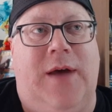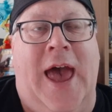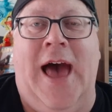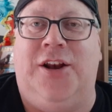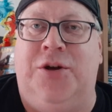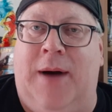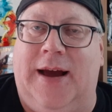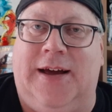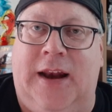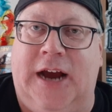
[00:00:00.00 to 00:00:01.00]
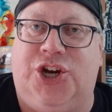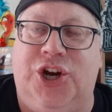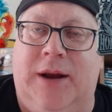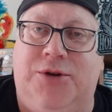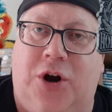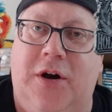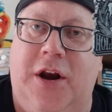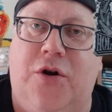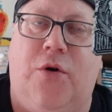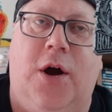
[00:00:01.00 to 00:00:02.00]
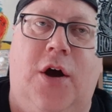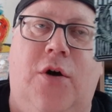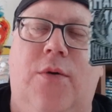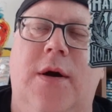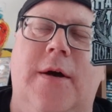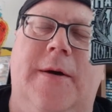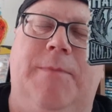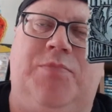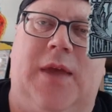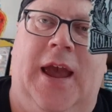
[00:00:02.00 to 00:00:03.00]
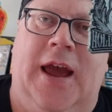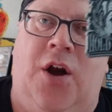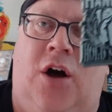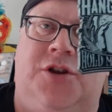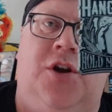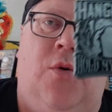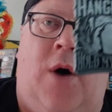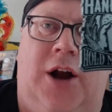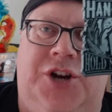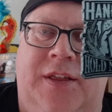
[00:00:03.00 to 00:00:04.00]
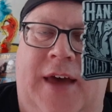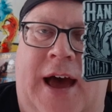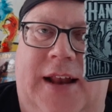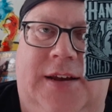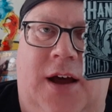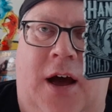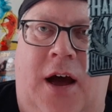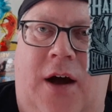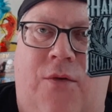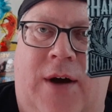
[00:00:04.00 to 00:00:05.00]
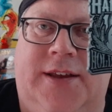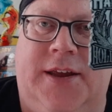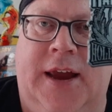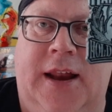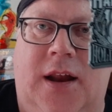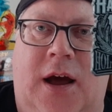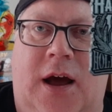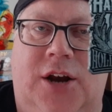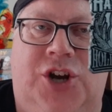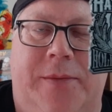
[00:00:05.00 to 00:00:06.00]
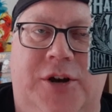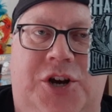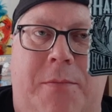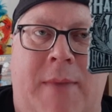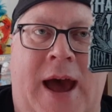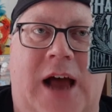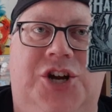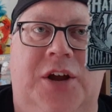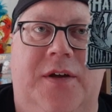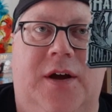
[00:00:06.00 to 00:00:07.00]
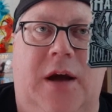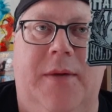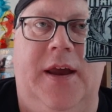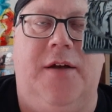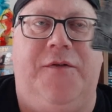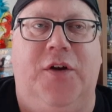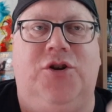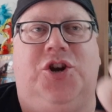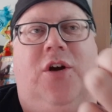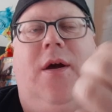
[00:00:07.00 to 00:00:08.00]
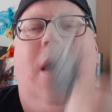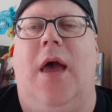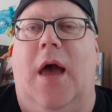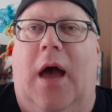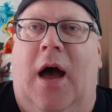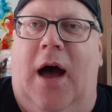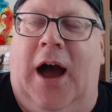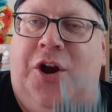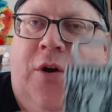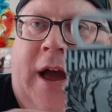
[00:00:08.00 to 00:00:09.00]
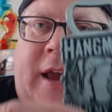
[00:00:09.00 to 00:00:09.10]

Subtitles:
add to my collection. I'm starting to grow, and also watching that wrestling championship match in the coming future. I do like